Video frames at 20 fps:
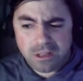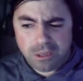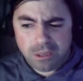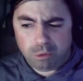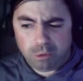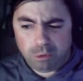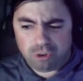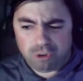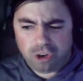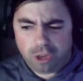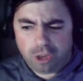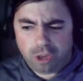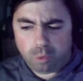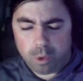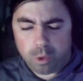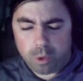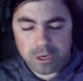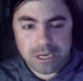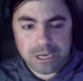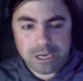There was another
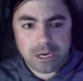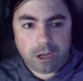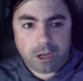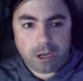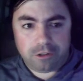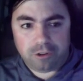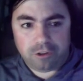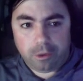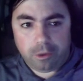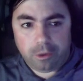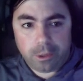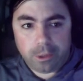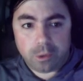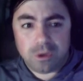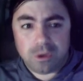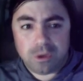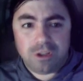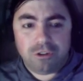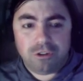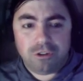one in Ontario
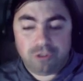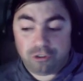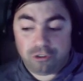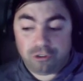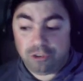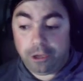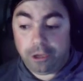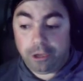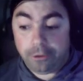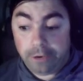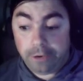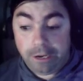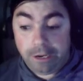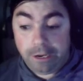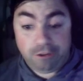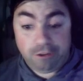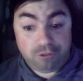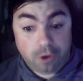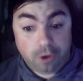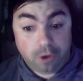just the other
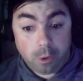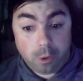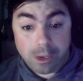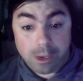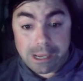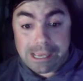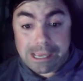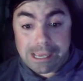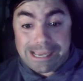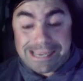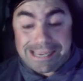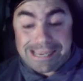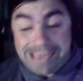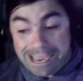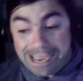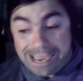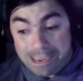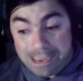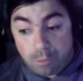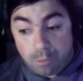day. So
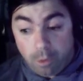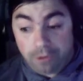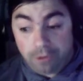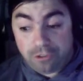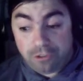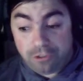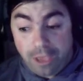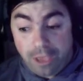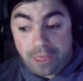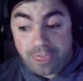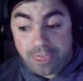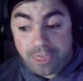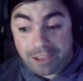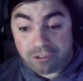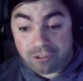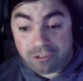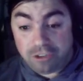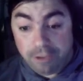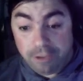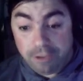yeah, it was
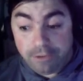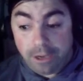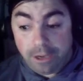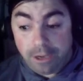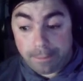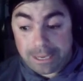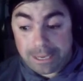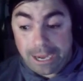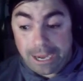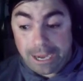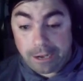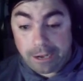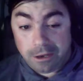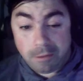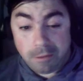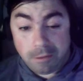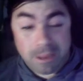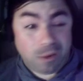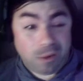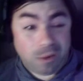Thanksgiving up in Canada
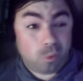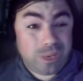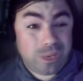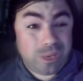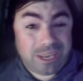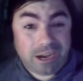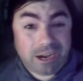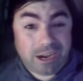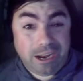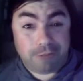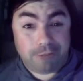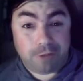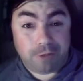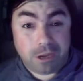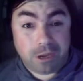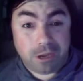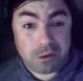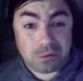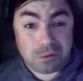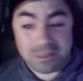about a week and a half
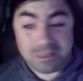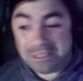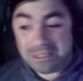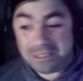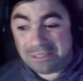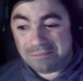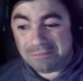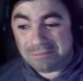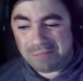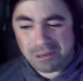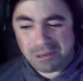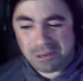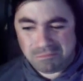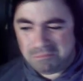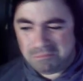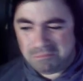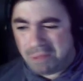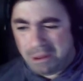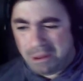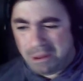ago,
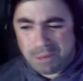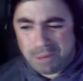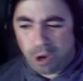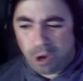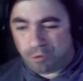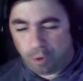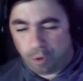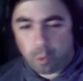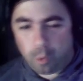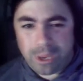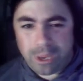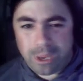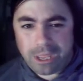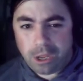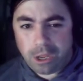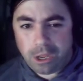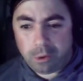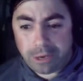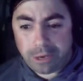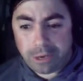maybe over a week
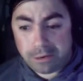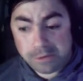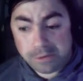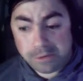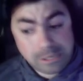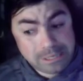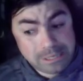ago now.